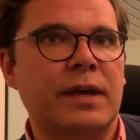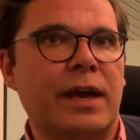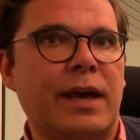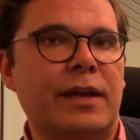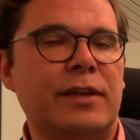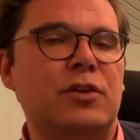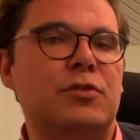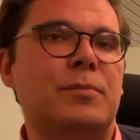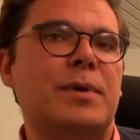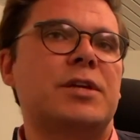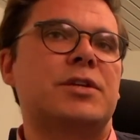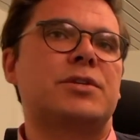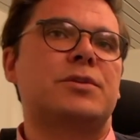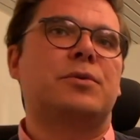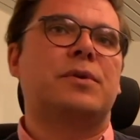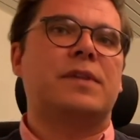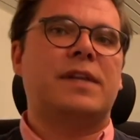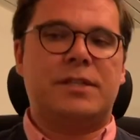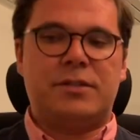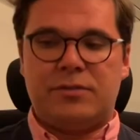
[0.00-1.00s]
and you make
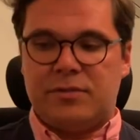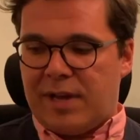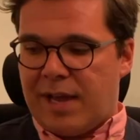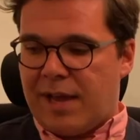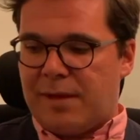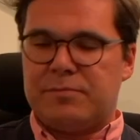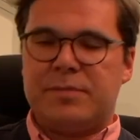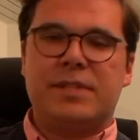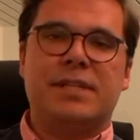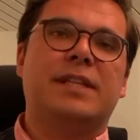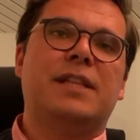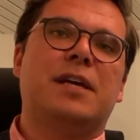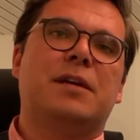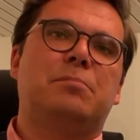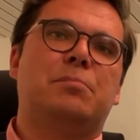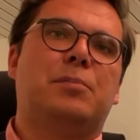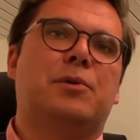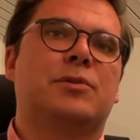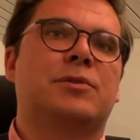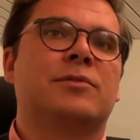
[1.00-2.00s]
sure that you empty
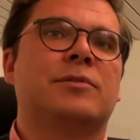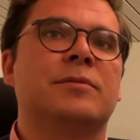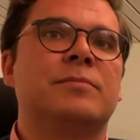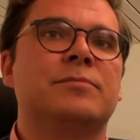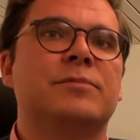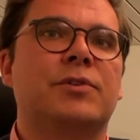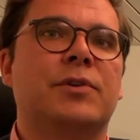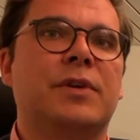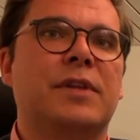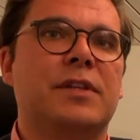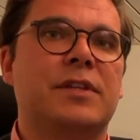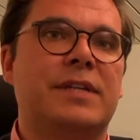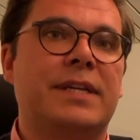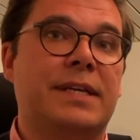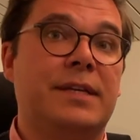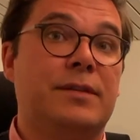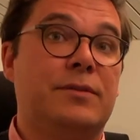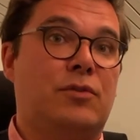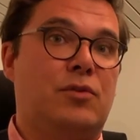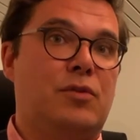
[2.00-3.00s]
that bottle during the
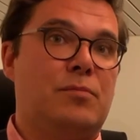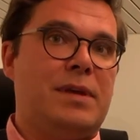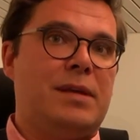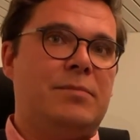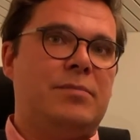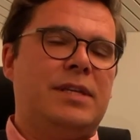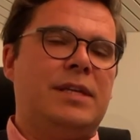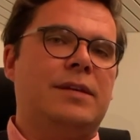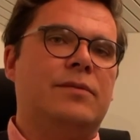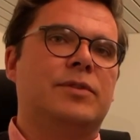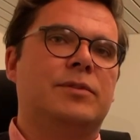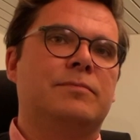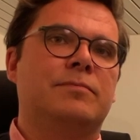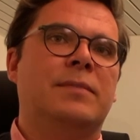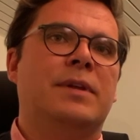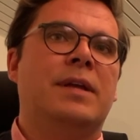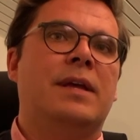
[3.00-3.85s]
day or maybe even